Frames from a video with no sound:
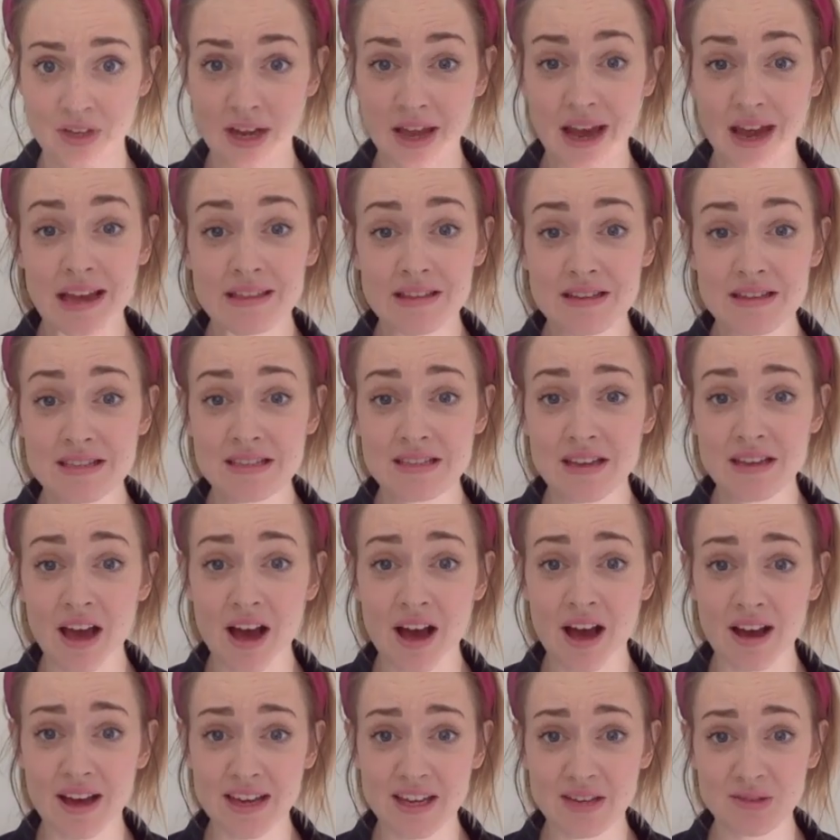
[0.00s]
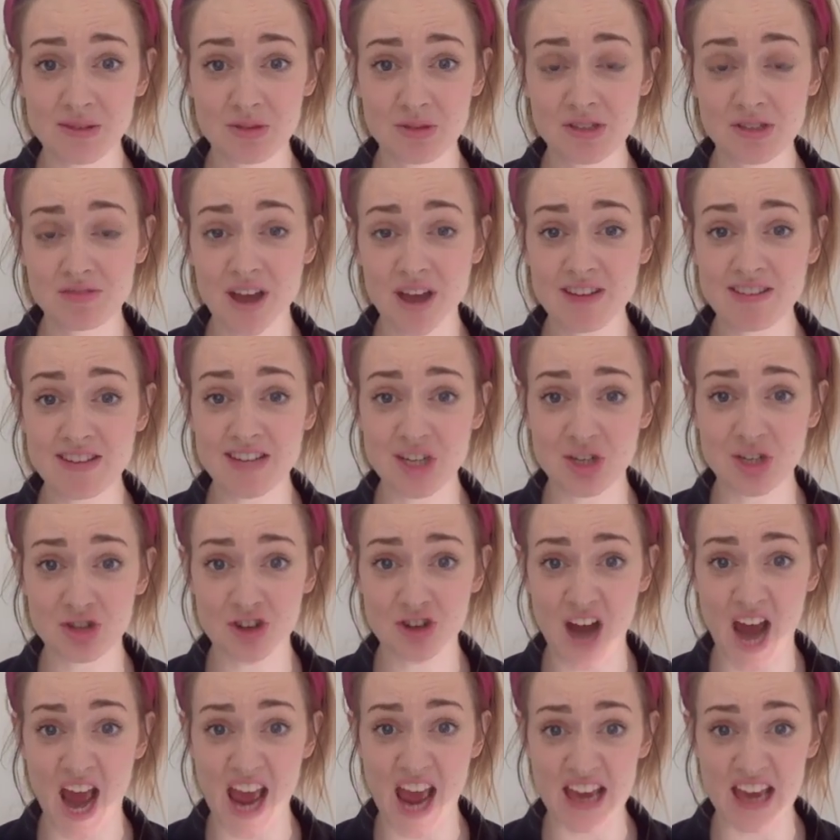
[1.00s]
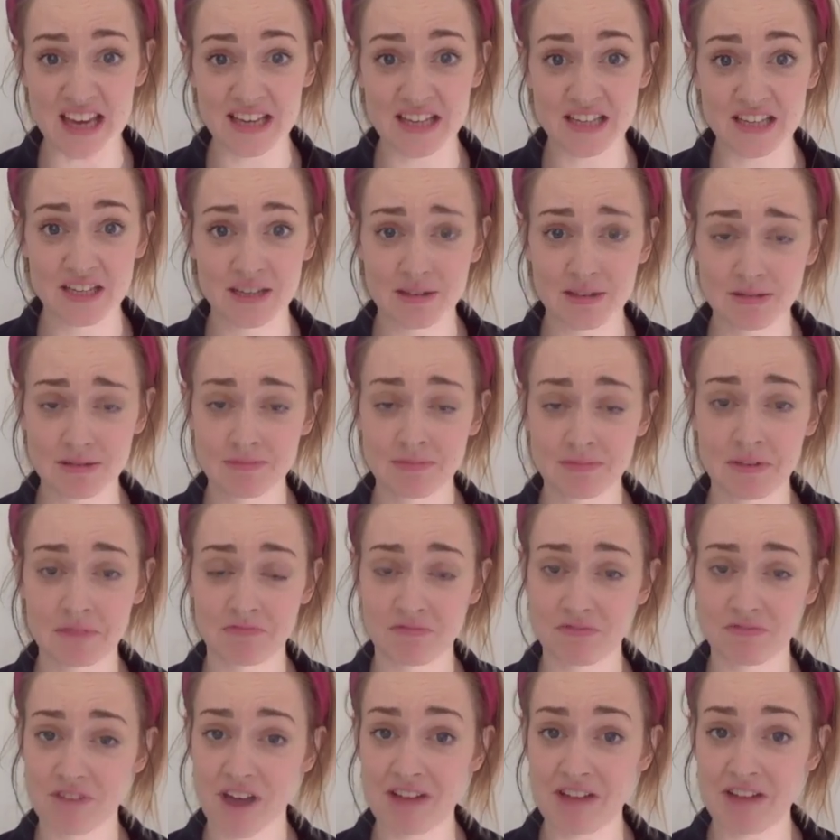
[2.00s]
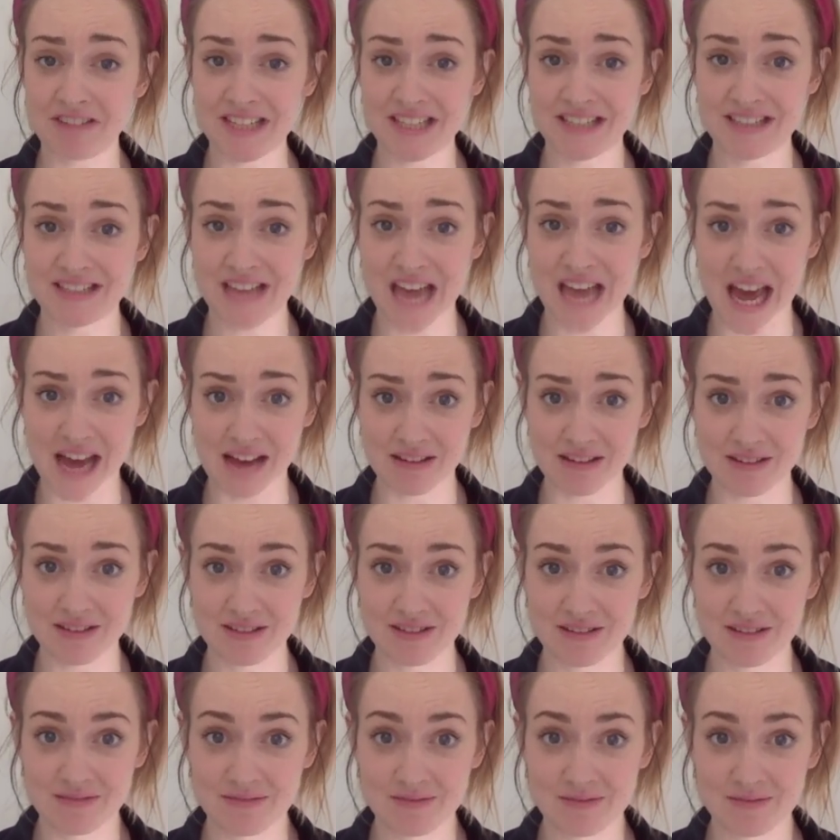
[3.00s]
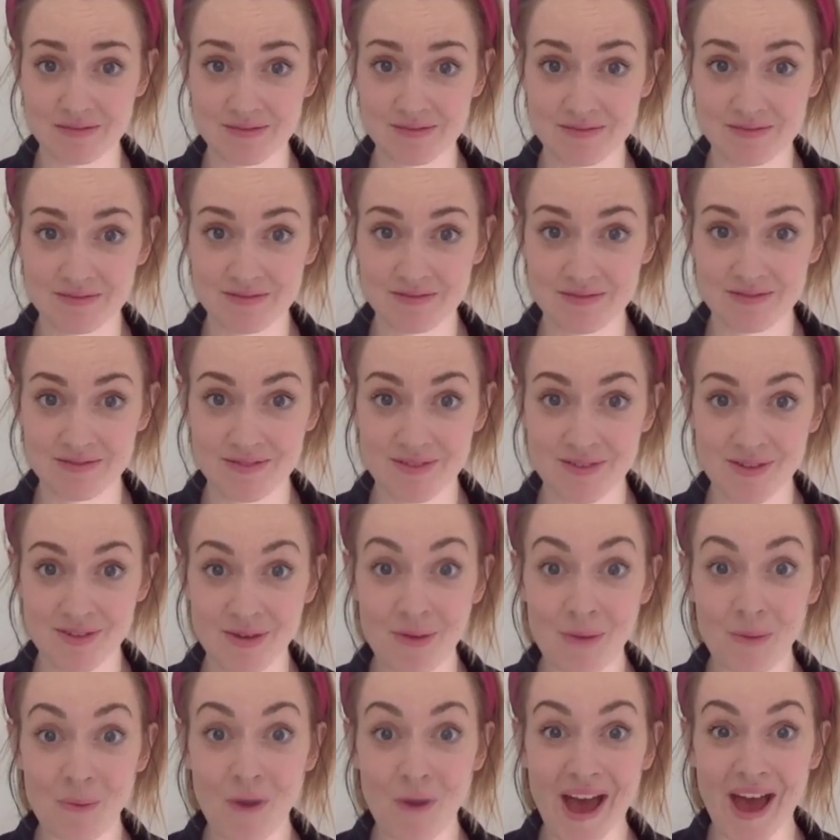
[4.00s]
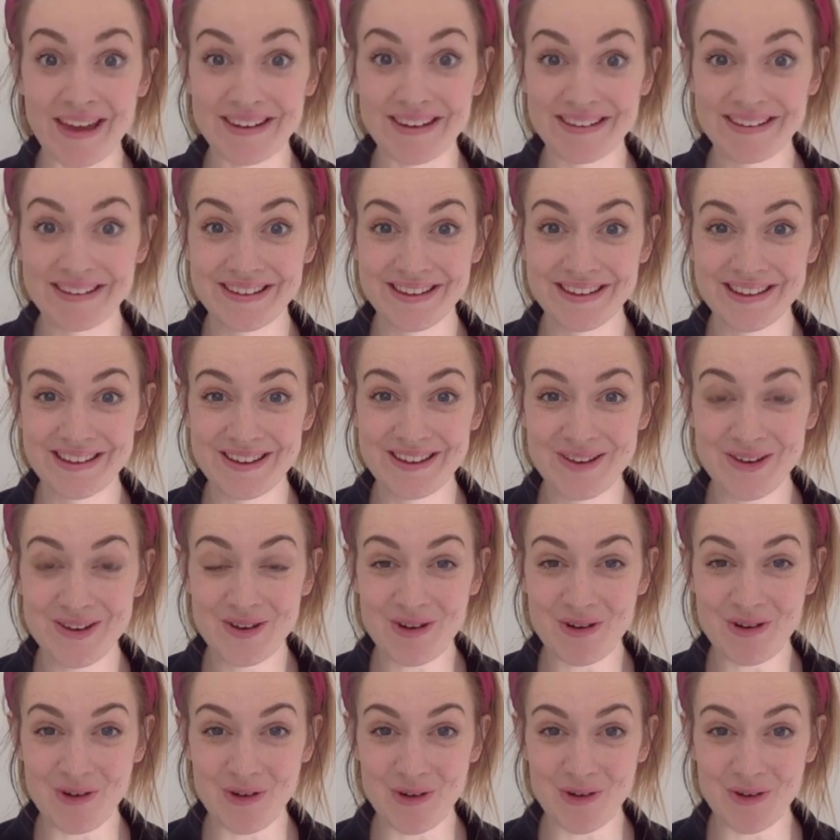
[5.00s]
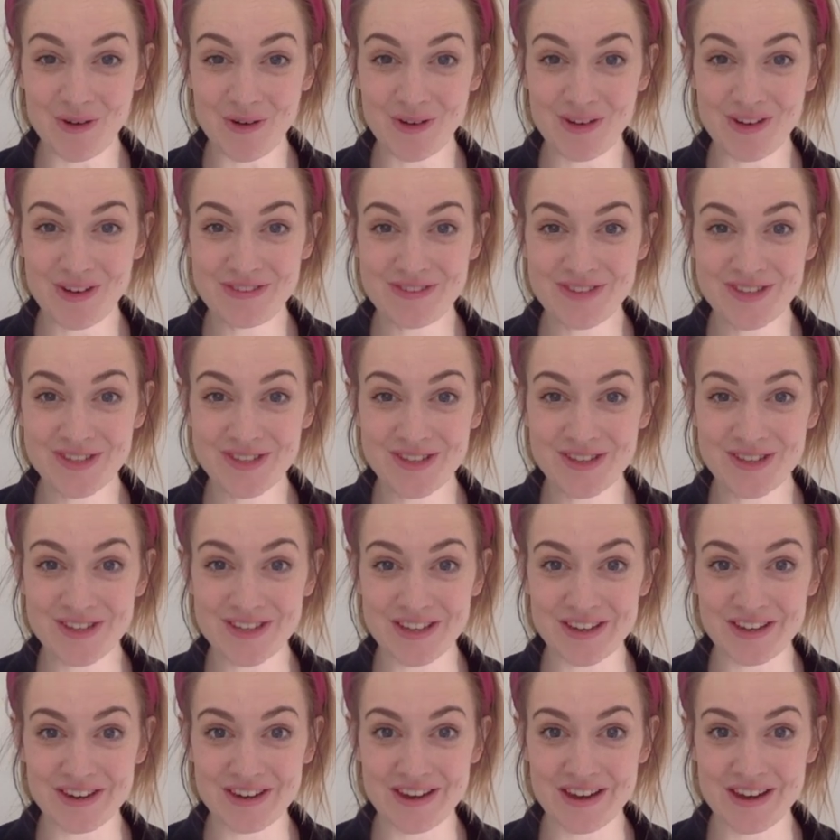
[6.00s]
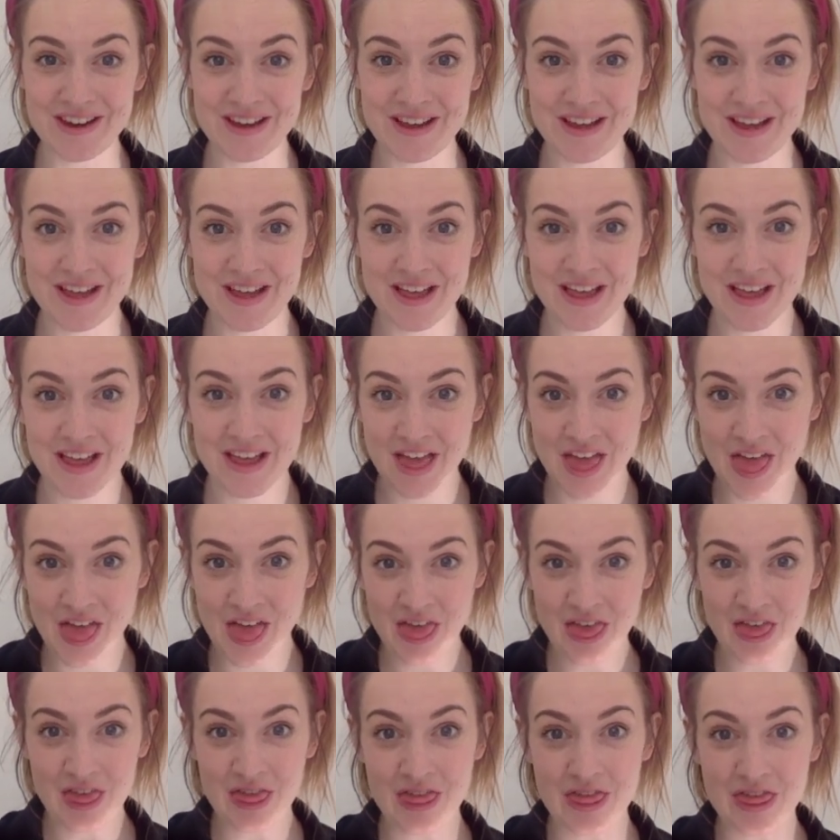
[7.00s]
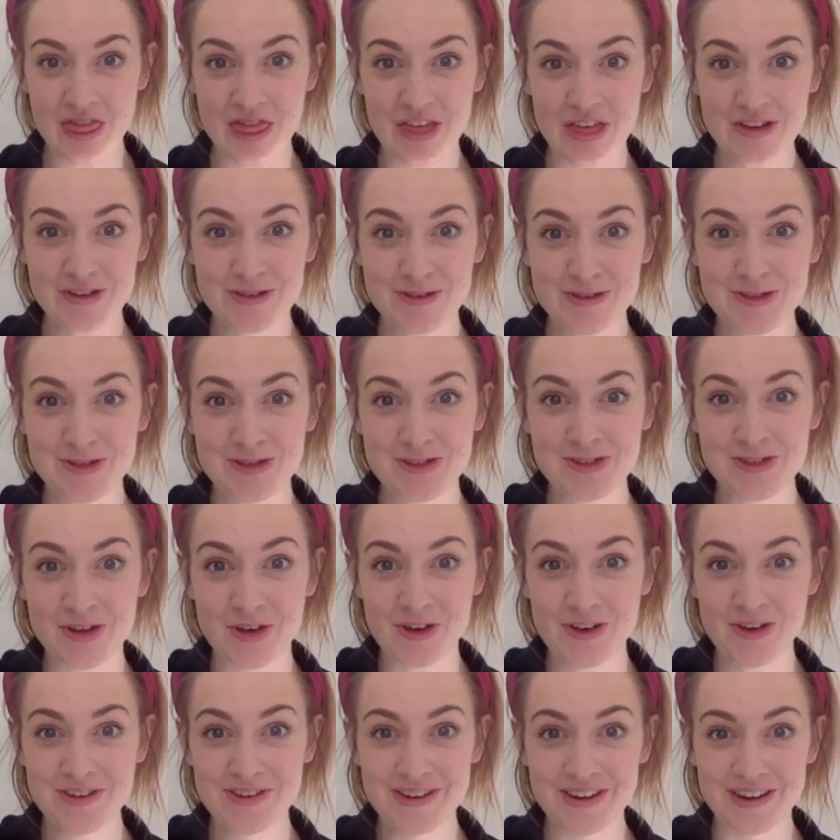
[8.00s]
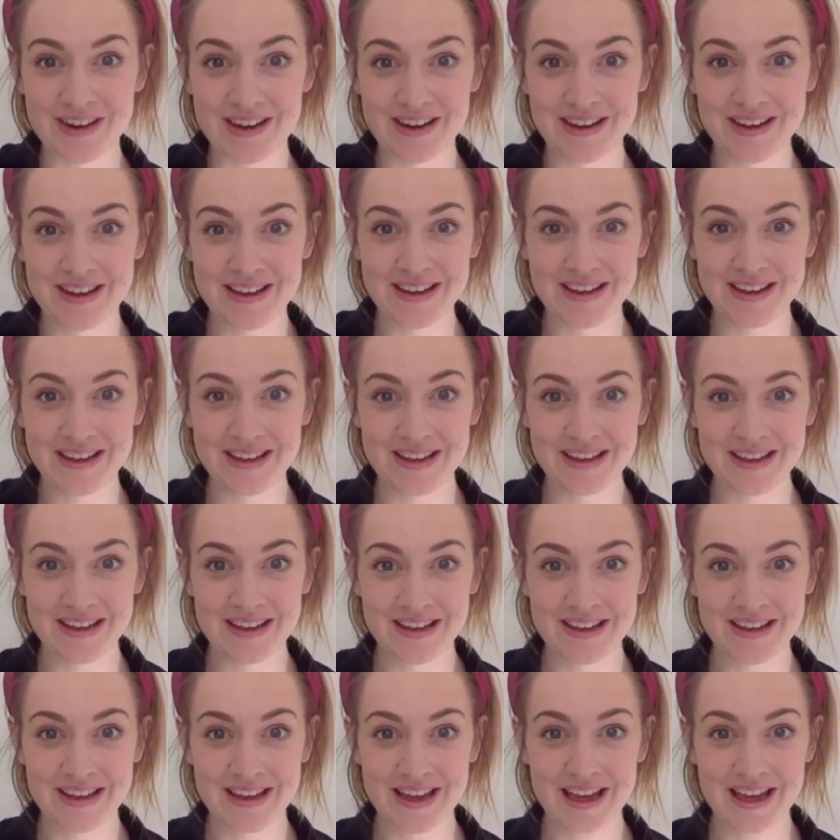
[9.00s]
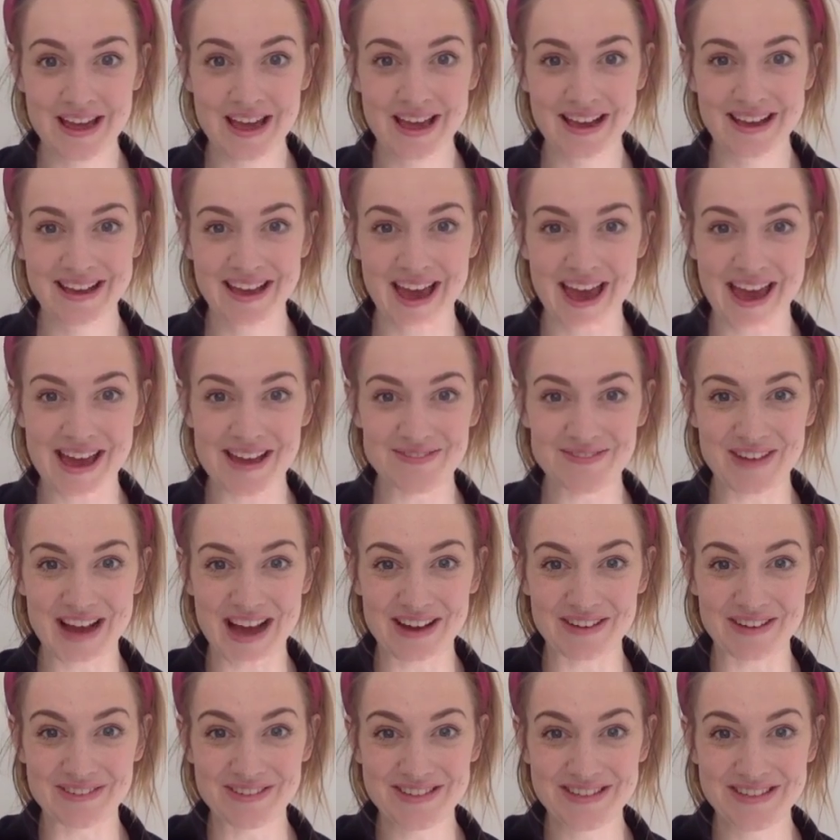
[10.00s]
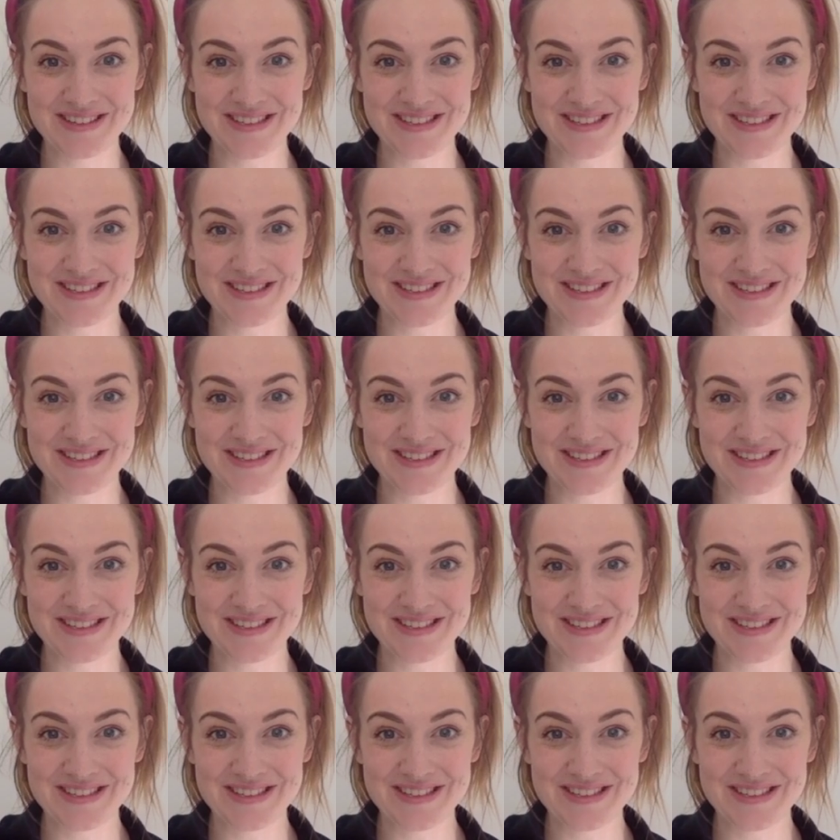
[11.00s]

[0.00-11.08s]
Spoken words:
and the sky was very grey, very sad. When, all of a sudden, the sun came out.